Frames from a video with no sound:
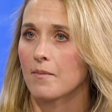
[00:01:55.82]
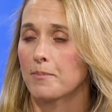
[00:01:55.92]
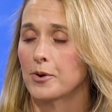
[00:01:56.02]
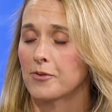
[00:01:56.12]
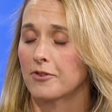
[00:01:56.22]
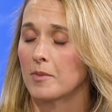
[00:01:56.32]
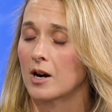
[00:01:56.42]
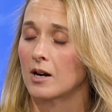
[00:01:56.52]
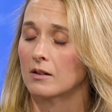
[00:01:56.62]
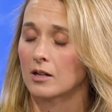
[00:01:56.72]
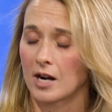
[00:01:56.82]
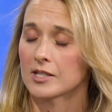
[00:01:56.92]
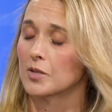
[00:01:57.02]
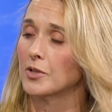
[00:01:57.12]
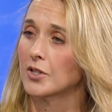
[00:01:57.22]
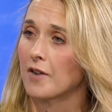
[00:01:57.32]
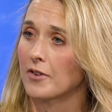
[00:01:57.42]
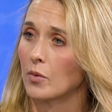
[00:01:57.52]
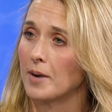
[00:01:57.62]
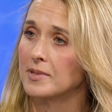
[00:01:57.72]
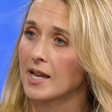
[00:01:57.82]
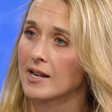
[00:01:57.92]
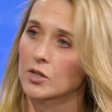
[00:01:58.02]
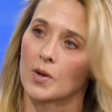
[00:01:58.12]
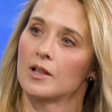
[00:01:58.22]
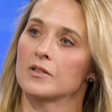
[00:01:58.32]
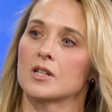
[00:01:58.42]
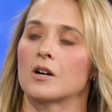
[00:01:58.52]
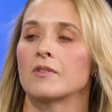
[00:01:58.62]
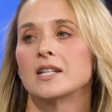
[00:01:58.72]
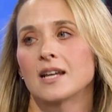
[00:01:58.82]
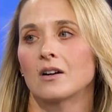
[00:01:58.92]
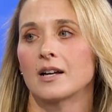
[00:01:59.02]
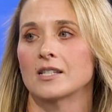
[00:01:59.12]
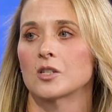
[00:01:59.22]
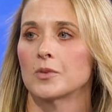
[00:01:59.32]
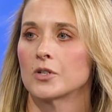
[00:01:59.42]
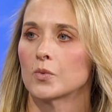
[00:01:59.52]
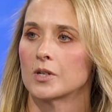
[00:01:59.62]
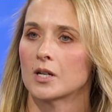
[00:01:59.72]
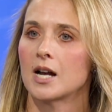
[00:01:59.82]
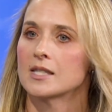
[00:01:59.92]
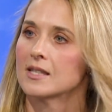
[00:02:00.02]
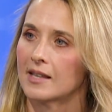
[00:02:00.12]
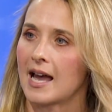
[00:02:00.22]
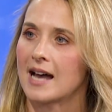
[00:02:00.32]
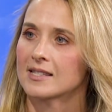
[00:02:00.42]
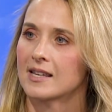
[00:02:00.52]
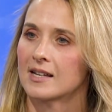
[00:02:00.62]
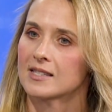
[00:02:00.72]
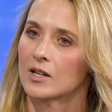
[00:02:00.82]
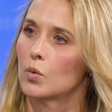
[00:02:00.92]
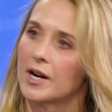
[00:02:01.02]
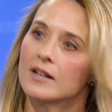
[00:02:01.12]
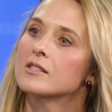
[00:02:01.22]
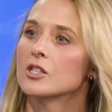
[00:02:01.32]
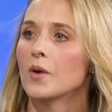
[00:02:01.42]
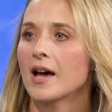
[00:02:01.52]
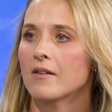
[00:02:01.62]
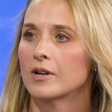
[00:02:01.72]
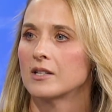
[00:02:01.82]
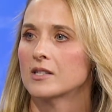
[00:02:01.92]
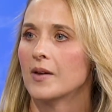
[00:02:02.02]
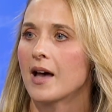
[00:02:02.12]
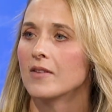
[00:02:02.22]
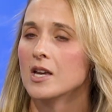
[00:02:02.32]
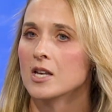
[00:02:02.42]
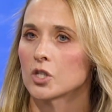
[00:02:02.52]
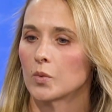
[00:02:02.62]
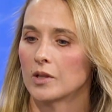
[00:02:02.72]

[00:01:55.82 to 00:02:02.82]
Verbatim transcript: both from our customers off our website as well as our retail customers were constantly asking us like, what else do you have? What else do you have? So